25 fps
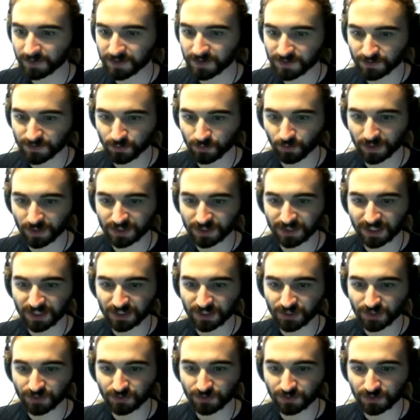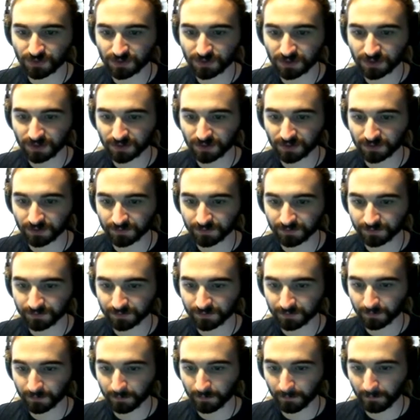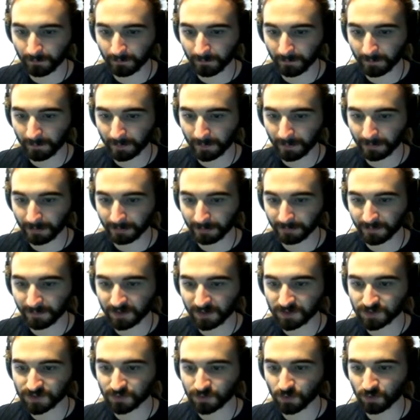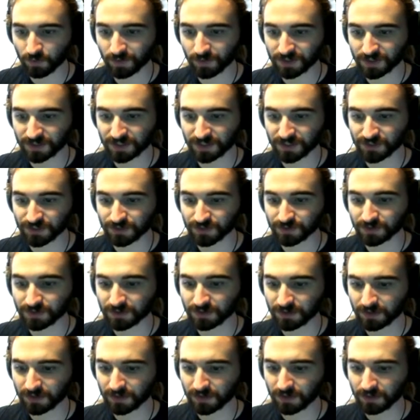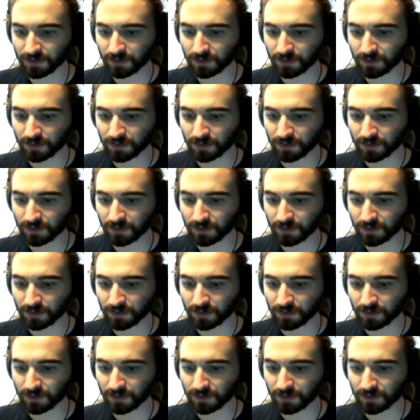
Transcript: This is all residential. It's all residential.